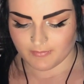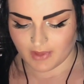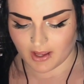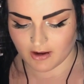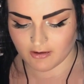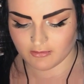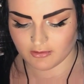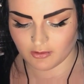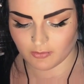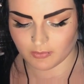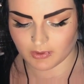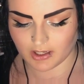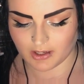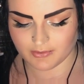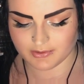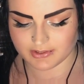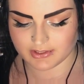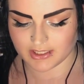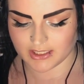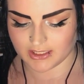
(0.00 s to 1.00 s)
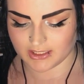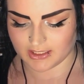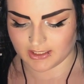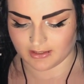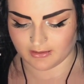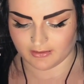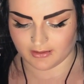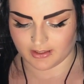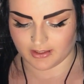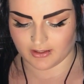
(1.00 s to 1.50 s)
I don't know what I was
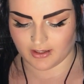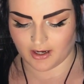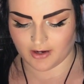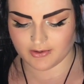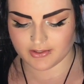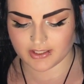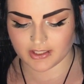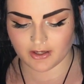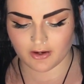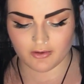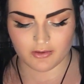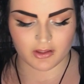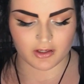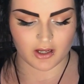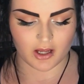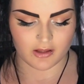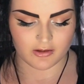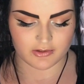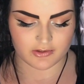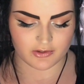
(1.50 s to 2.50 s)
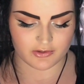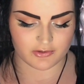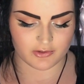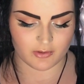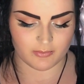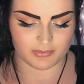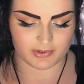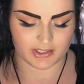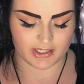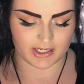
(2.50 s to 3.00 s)
thinking. Like, I was like, oh, the colors are
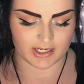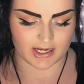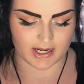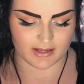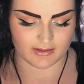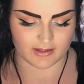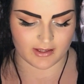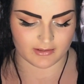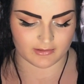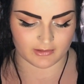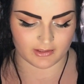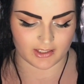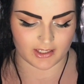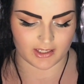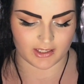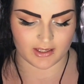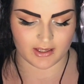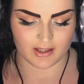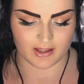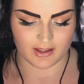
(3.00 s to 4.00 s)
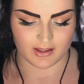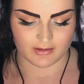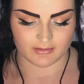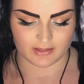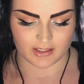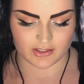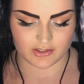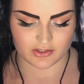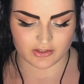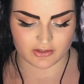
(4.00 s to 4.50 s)
so pretty, and then, like,
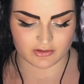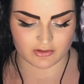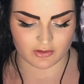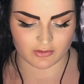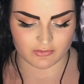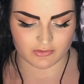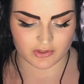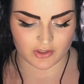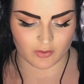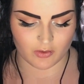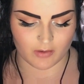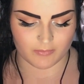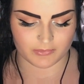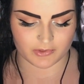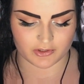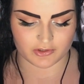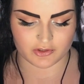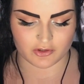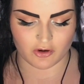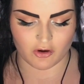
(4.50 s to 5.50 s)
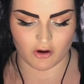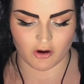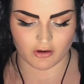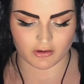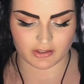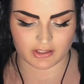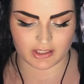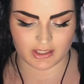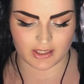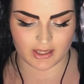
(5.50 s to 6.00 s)
they just don't show up. They're
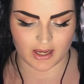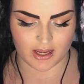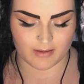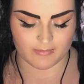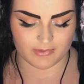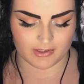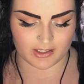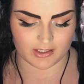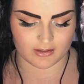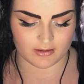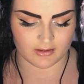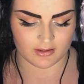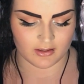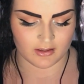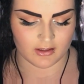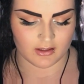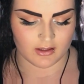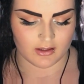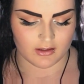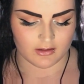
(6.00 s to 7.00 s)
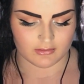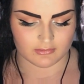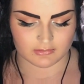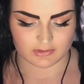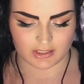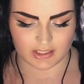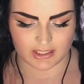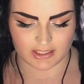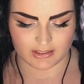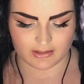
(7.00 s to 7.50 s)
chalky. I mean,
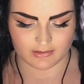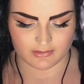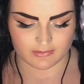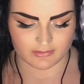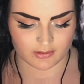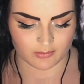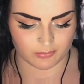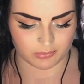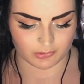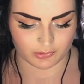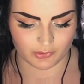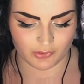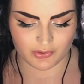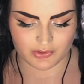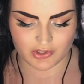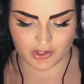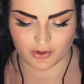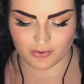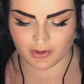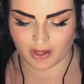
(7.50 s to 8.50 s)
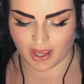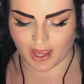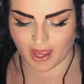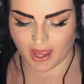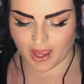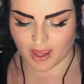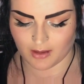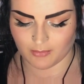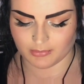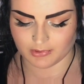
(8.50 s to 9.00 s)
like, the blue's
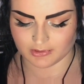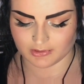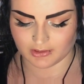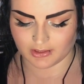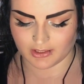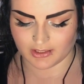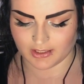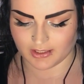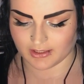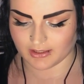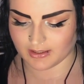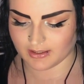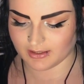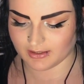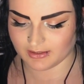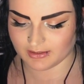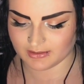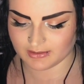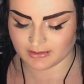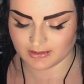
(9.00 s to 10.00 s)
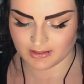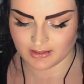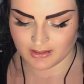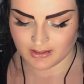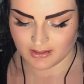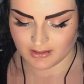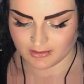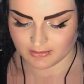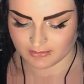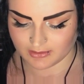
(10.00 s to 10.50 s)
okay, but, like,
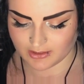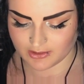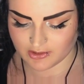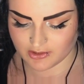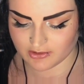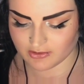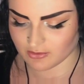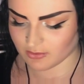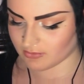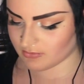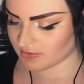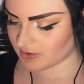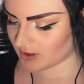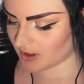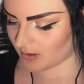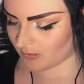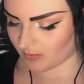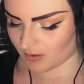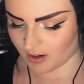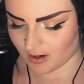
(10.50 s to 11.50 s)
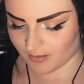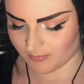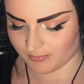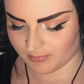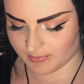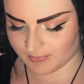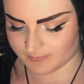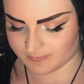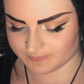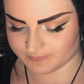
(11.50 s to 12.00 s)
they just don't show
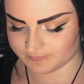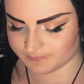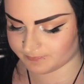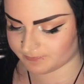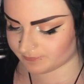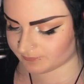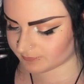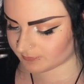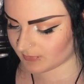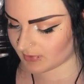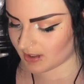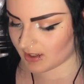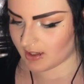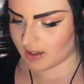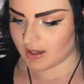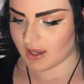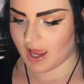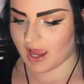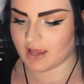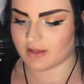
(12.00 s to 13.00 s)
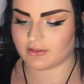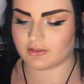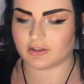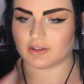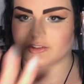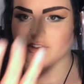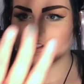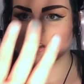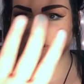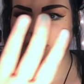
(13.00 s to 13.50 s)
up. And
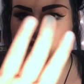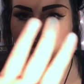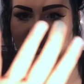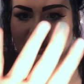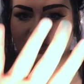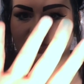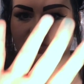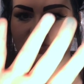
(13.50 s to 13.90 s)
they're just, like,